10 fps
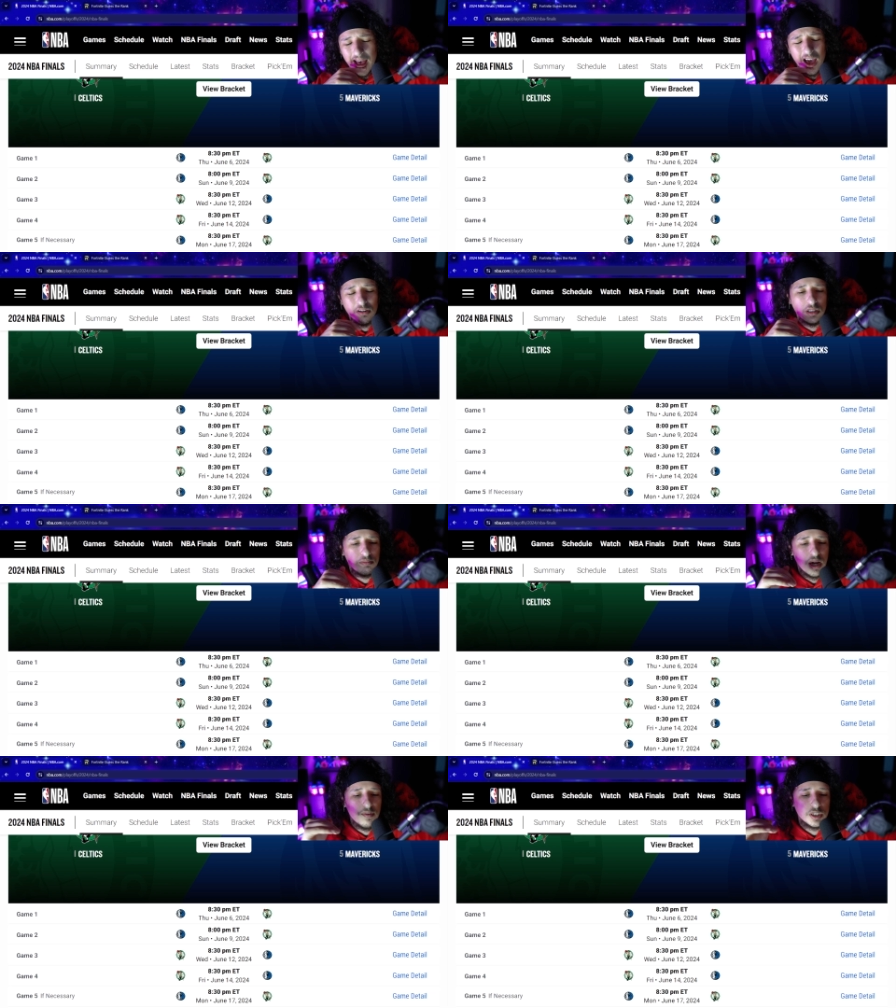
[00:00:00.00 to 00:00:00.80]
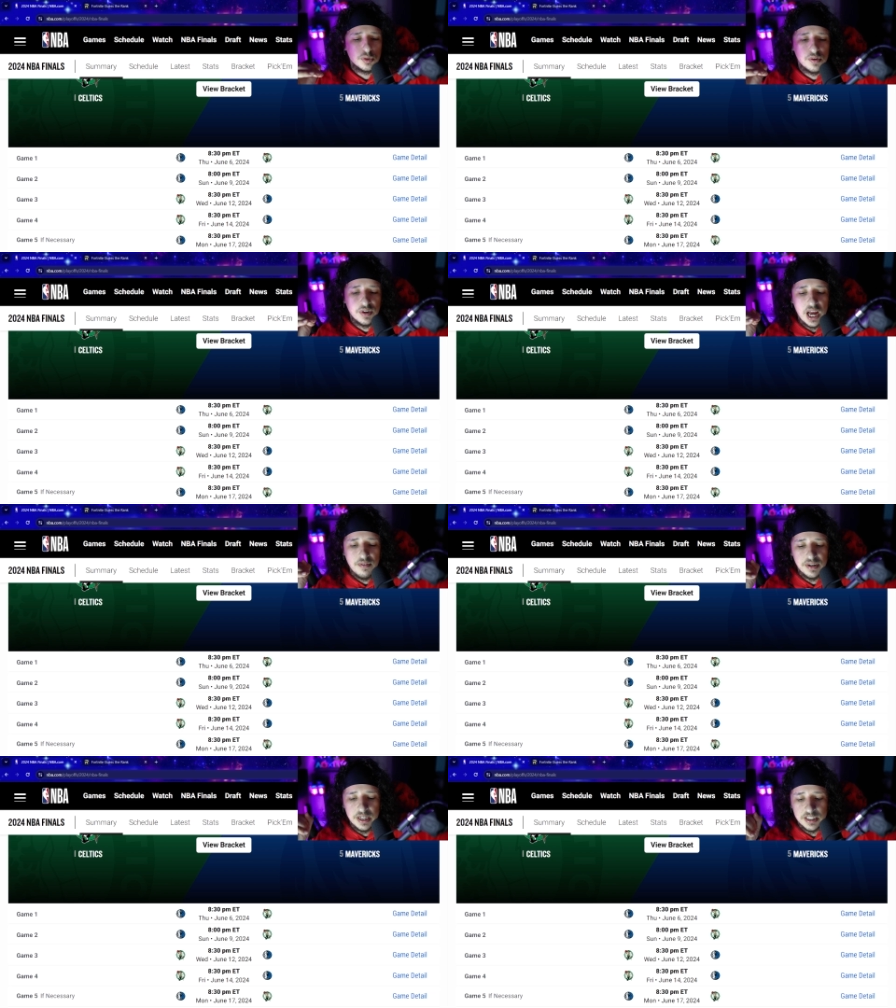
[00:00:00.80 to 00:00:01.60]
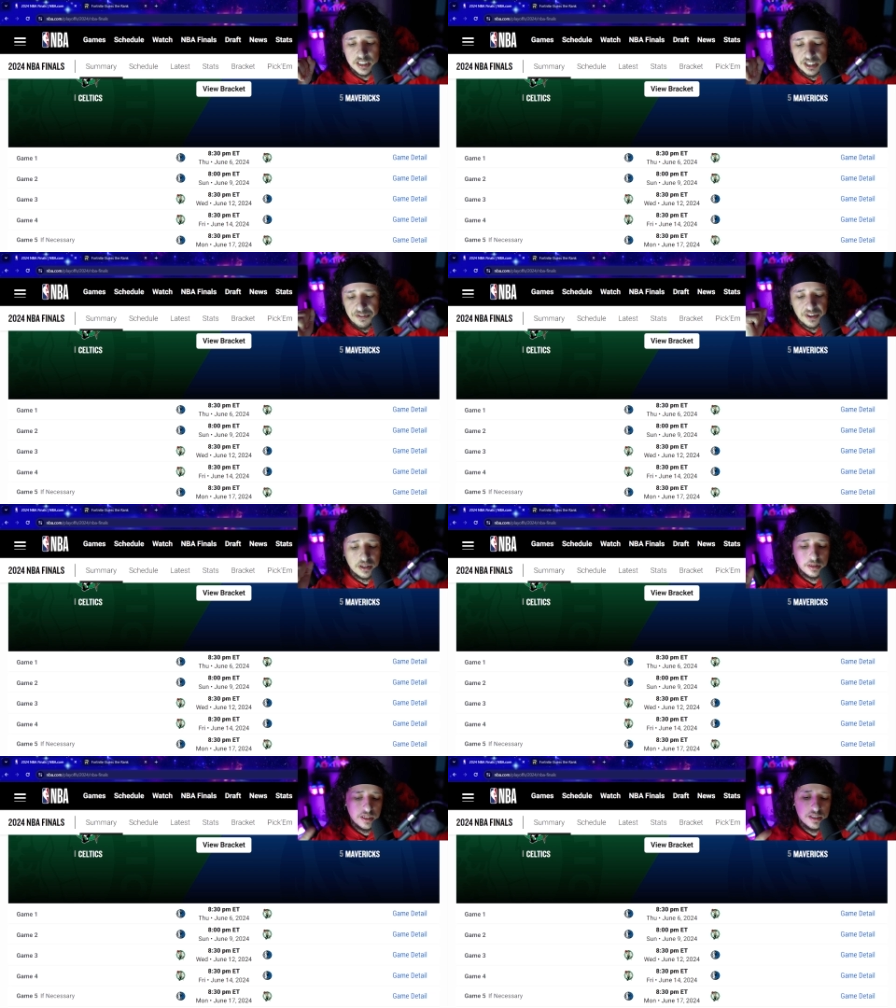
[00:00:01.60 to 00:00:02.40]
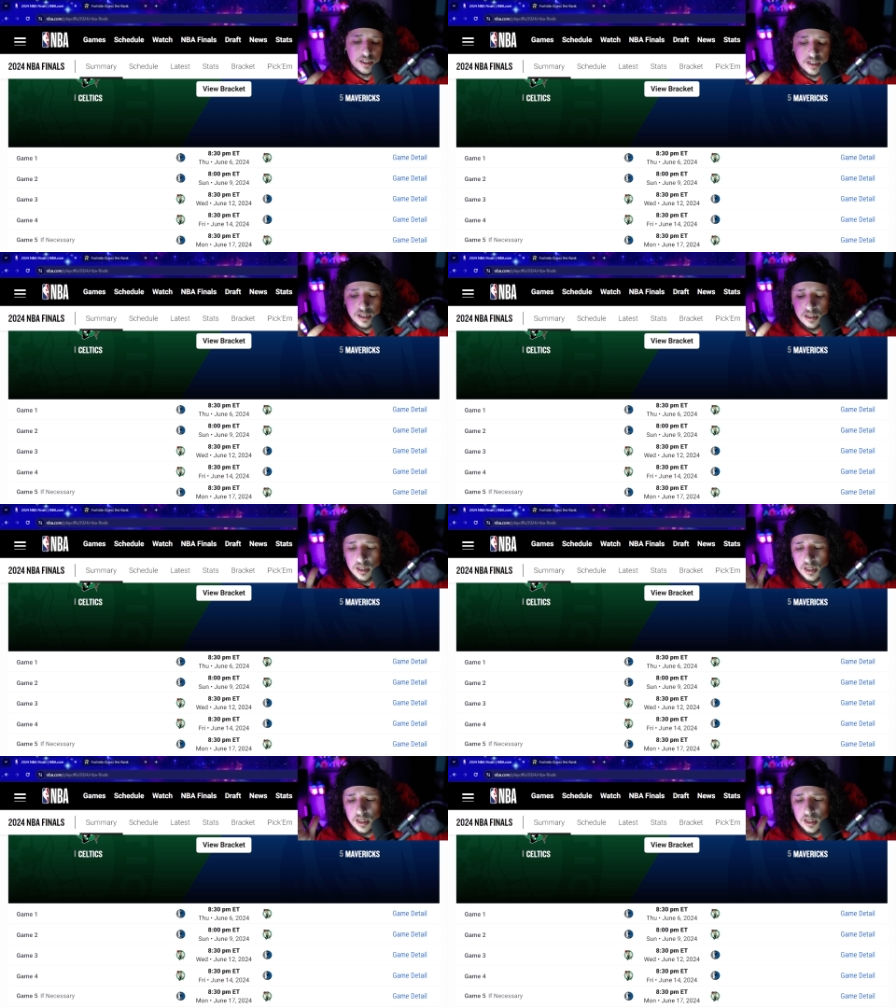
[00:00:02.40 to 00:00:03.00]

I don't think Mavericks will ever have any significant leads here.